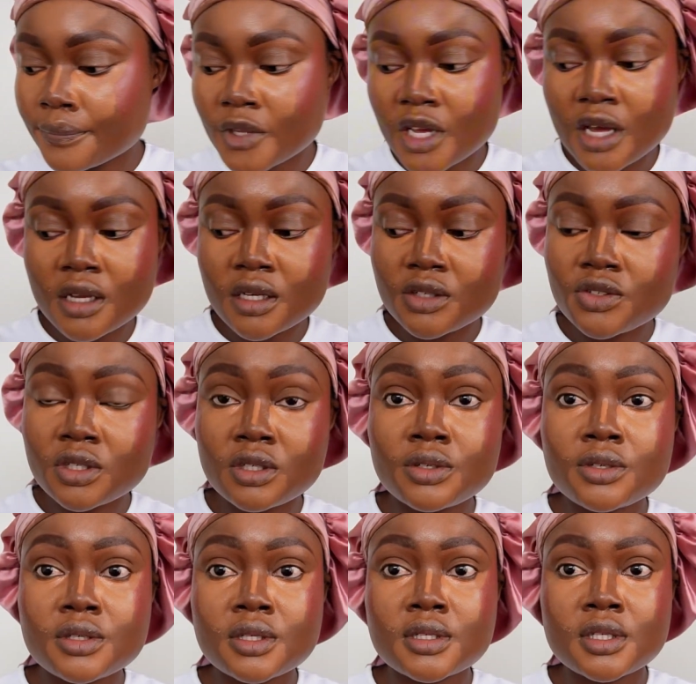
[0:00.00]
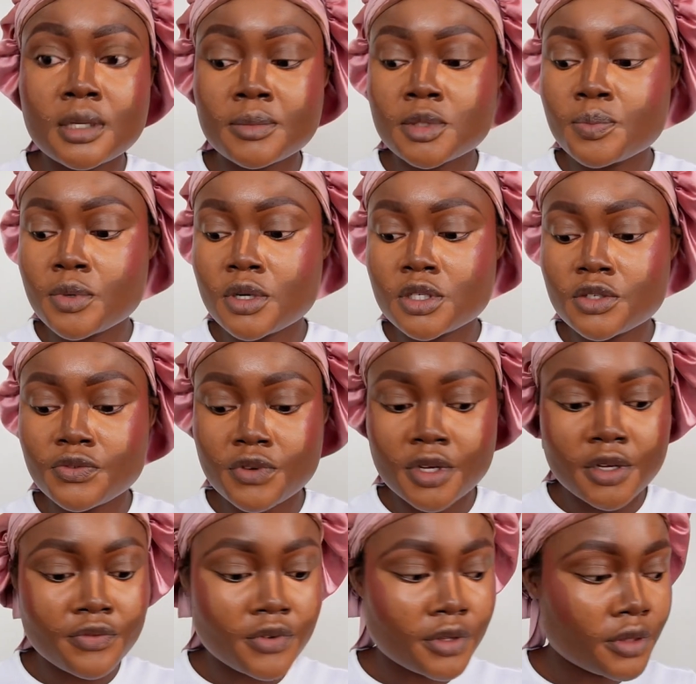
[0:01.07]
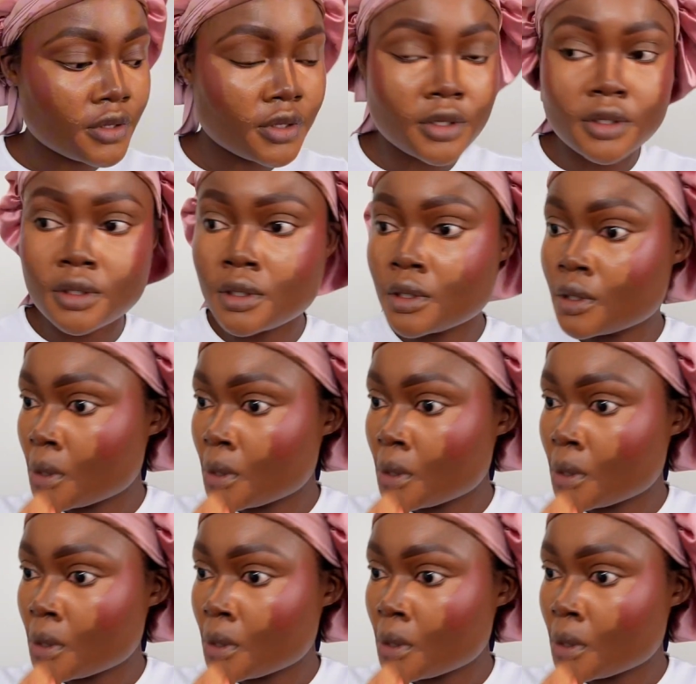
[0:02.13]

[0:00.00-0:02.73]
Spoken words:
I literally use the same sponge for everything.